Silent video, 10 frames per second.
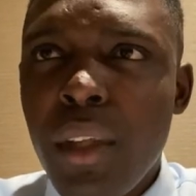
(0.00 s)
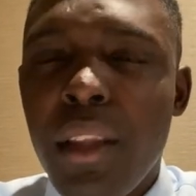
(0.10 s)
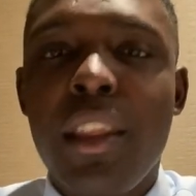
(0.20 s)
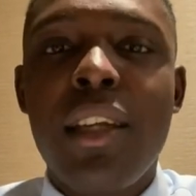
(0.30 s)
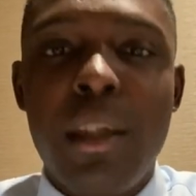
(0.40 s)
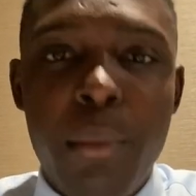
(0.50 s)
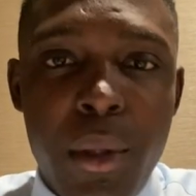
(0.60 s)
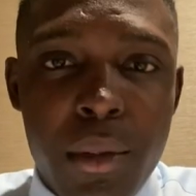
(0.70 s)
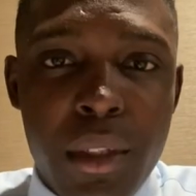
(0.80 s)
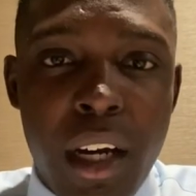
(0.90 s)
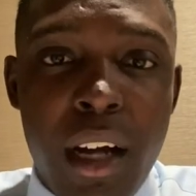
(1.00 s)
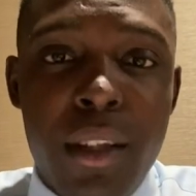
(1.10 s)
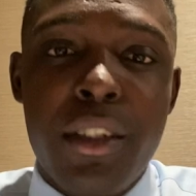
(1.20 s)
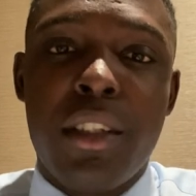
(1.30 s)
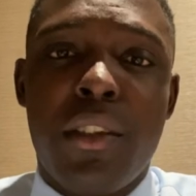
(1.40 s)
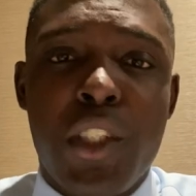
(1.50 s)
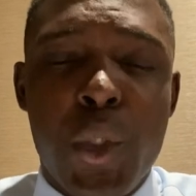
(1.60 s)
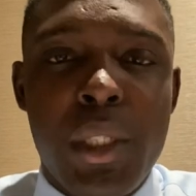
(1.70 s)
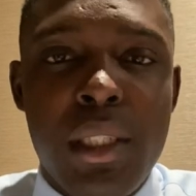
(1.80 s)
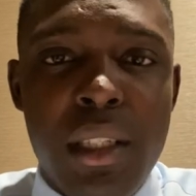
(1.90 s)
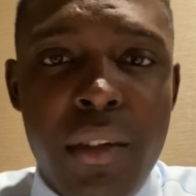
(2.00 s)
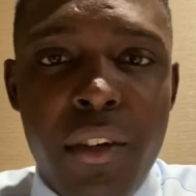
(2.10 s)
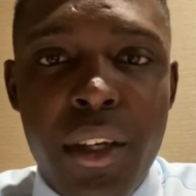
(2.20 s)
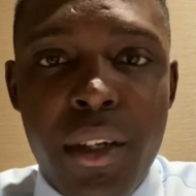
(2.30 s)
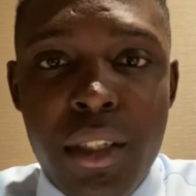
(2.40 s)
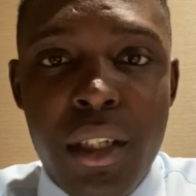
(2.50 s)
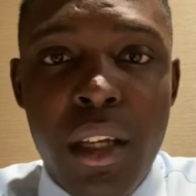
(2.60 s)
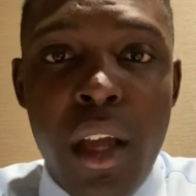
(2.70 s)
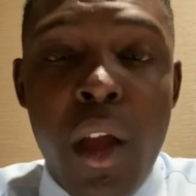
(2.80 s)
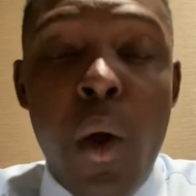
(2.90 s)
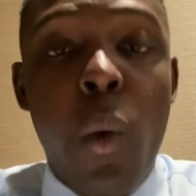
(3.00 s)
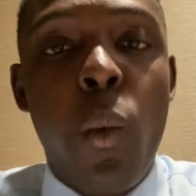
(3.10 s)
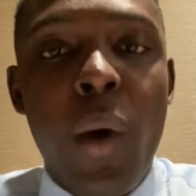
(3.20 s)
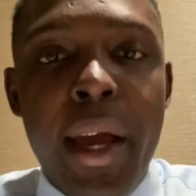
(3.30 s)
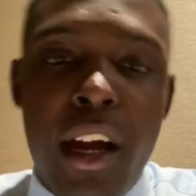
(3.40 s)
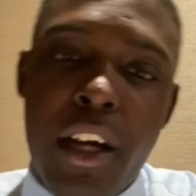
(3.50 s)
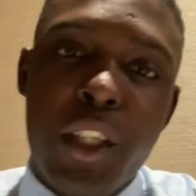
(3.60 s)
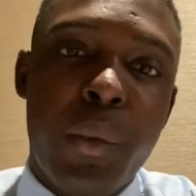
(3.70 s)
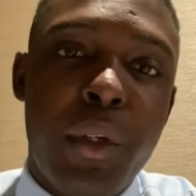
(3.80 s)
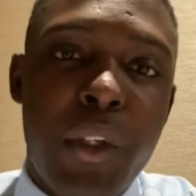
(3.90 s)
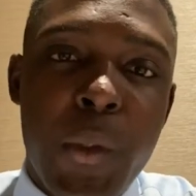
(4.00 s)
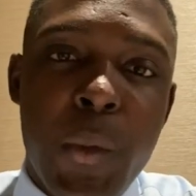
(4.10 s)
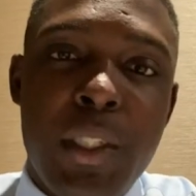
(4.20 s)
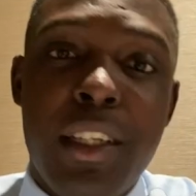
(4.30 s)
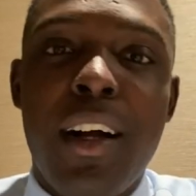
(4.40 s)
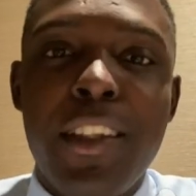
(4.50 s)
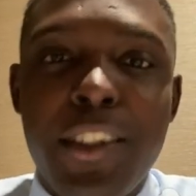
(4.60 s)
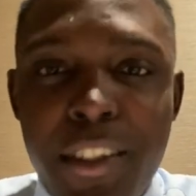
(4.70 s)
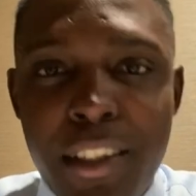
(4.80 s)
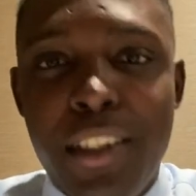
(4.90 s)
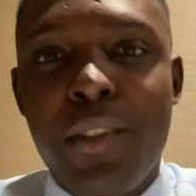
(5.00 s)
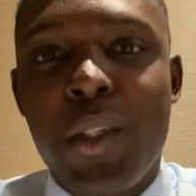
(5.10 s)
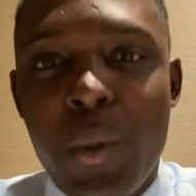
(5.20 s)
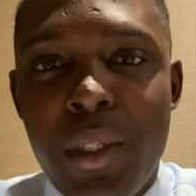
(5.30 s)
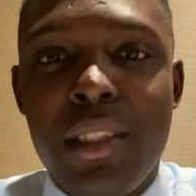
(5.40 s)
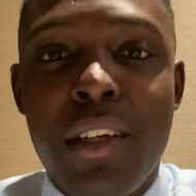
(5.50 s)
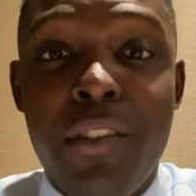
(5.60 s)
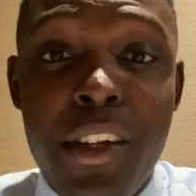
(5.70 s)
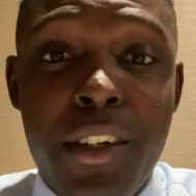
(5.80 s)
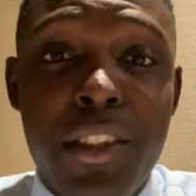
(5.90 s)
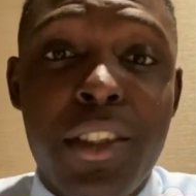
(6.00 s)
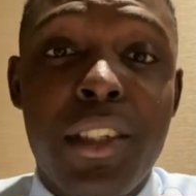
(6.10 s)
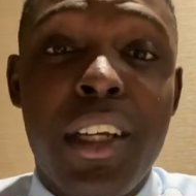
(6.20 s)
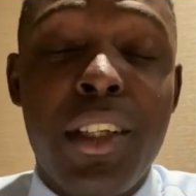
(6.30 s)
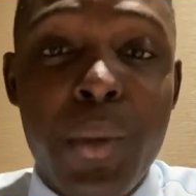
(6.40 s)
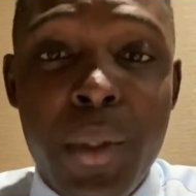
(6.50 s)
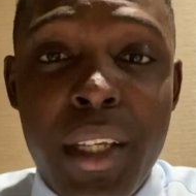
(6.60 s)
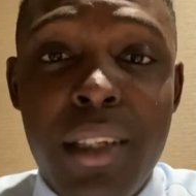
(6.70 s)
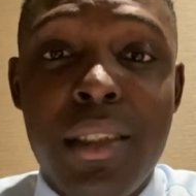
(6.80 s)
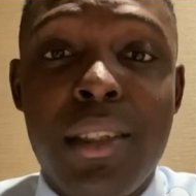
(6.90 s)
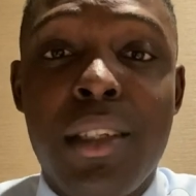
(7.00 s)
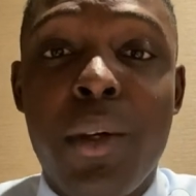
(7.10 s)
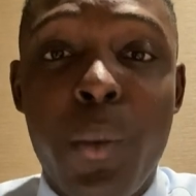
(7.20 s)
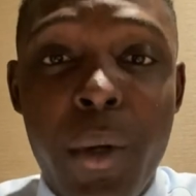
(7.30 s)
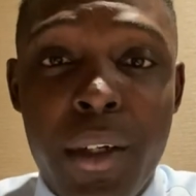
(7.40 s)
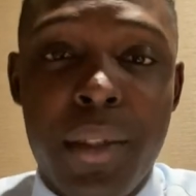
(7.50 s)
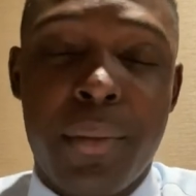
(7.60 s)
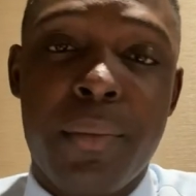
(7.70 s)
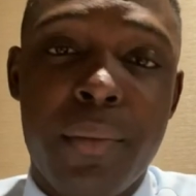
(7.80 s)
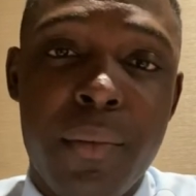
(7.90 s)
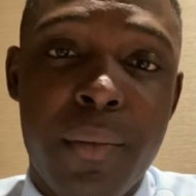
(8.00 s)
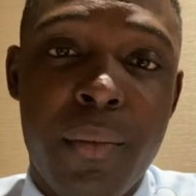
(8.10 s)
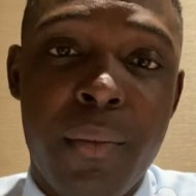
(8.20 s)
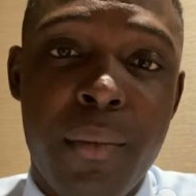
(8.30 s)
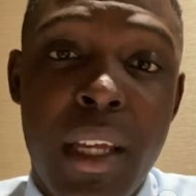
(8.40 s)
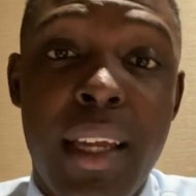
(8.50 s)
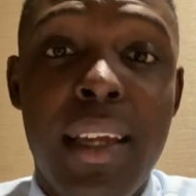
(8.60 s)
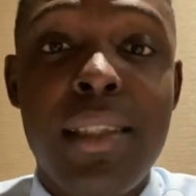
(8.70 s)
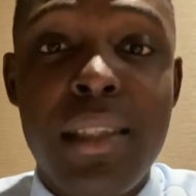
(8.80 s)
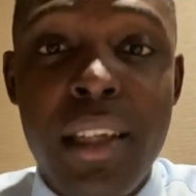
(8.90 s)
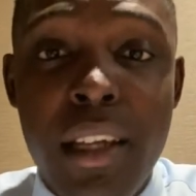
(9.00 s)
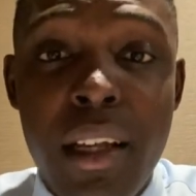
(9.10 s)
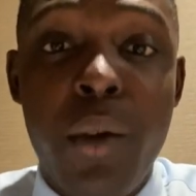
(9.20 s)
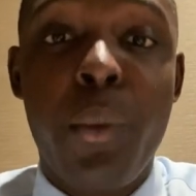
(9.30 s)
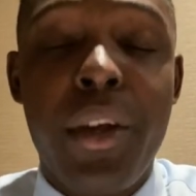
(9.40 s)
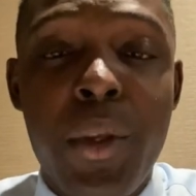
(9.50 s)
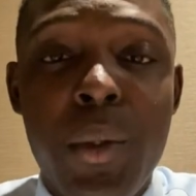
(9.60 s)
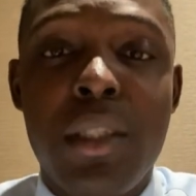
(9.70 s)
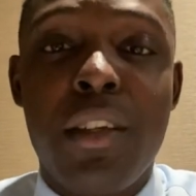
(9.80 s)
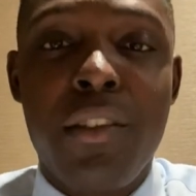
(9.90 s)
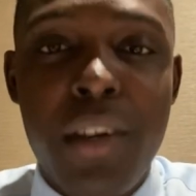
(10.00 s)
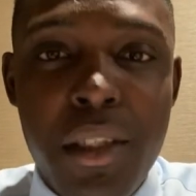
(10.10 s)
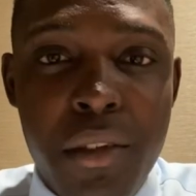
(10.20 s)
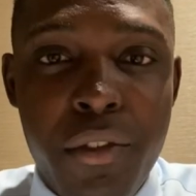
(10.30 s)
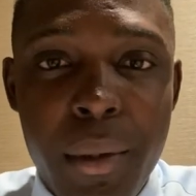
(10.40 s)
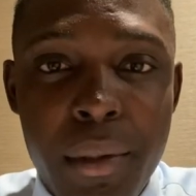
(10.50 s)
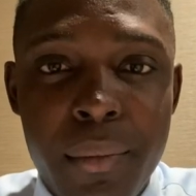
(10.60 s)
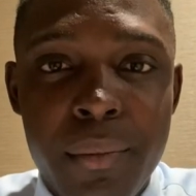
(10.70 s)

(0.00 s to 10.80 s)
things about alternative sources of energy, why aren't we using alternative sources of energy in today's world? Instead, we are using fossil fuel.